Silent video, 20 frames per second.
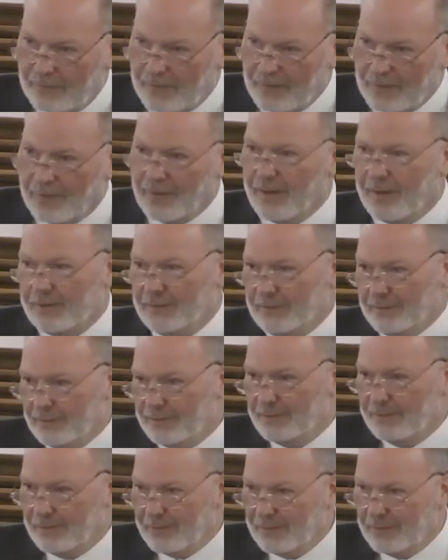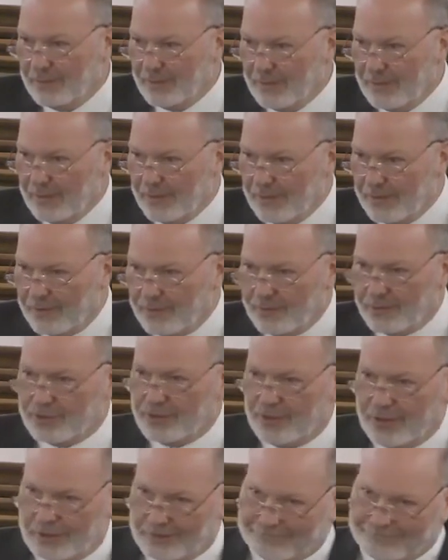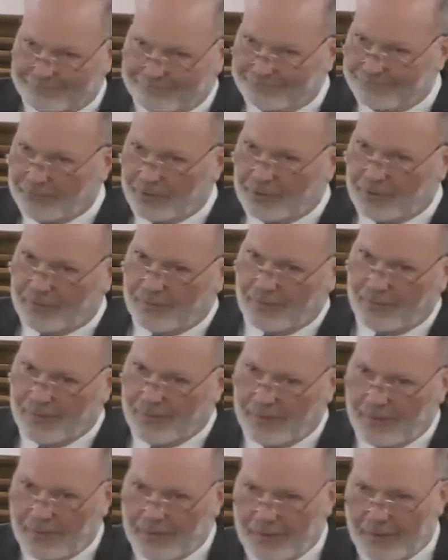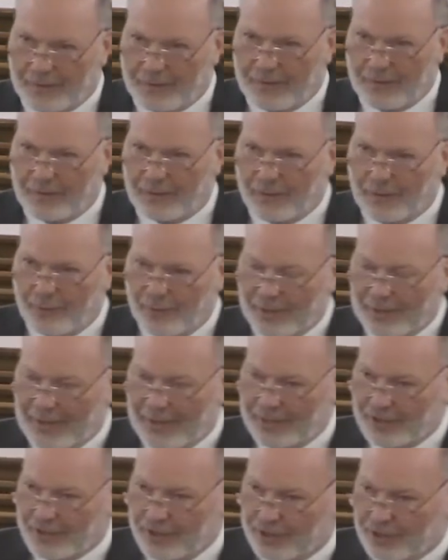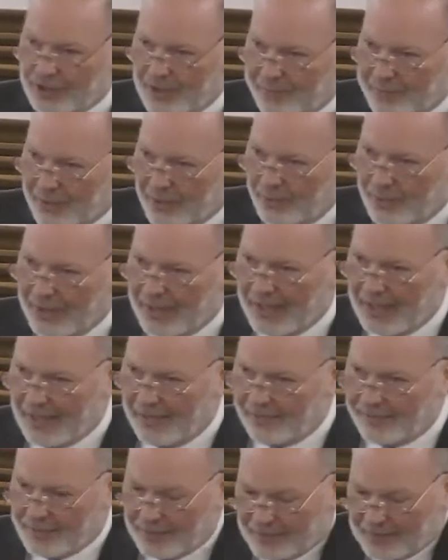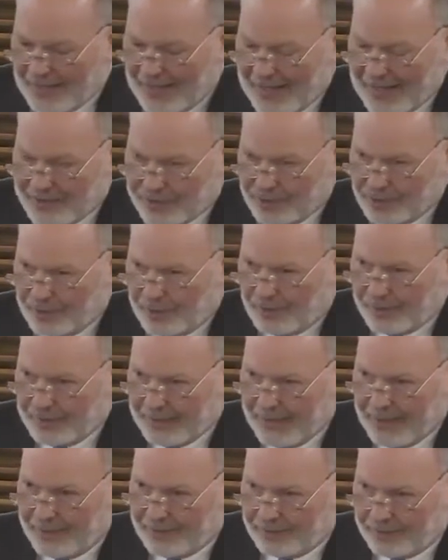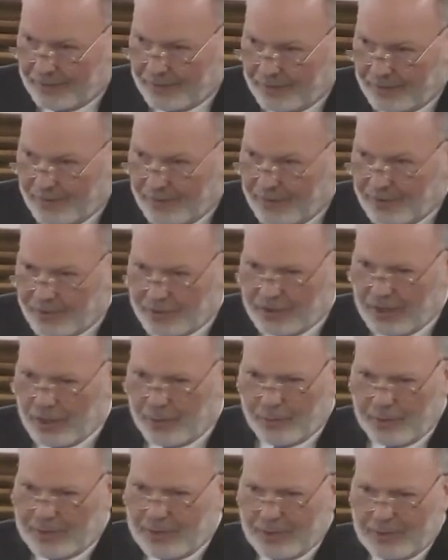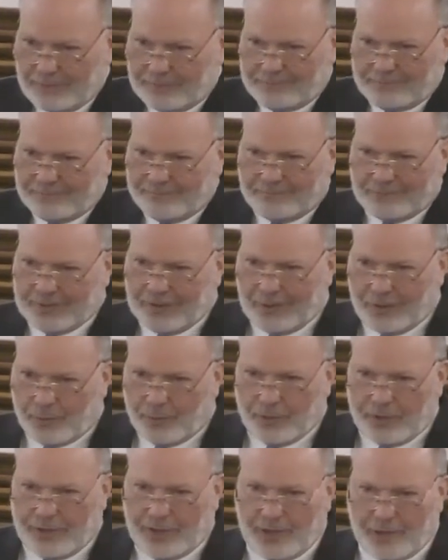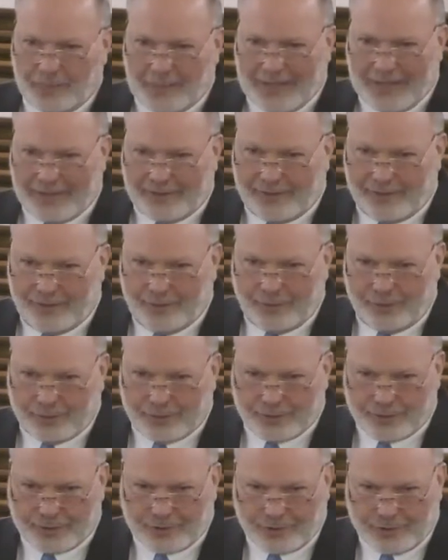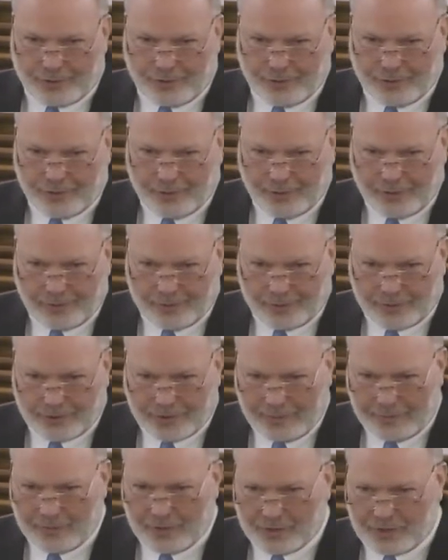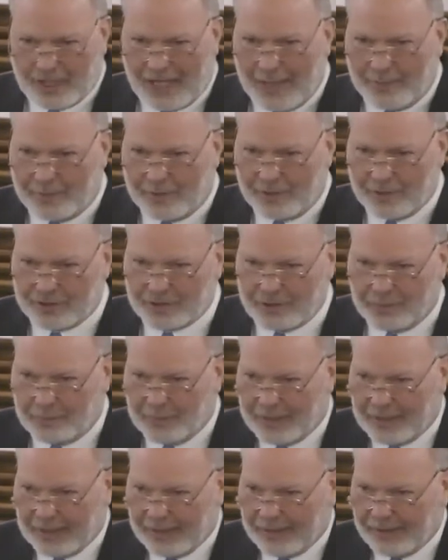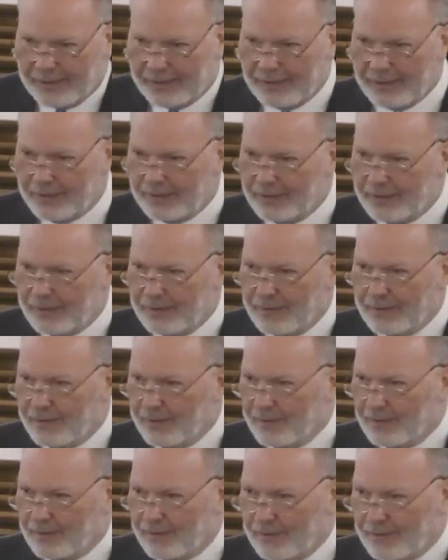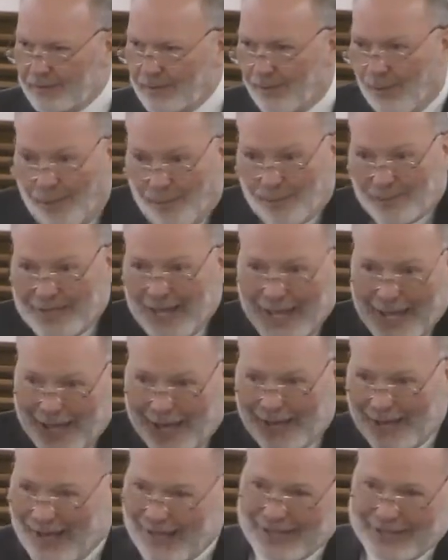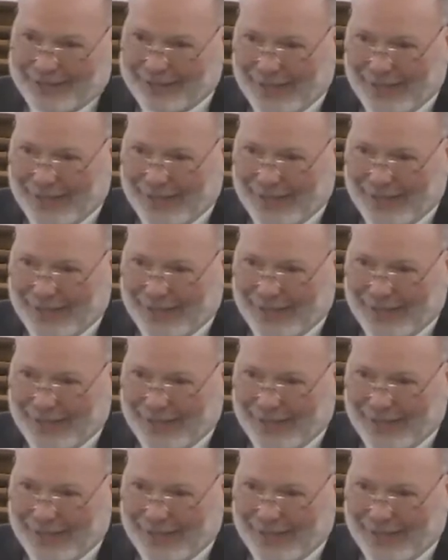All right. There's a a relationship that we have that ties us all together. Just like when you when you hear bad news, something that's happened to somebody, you go, oh yeah, I didn't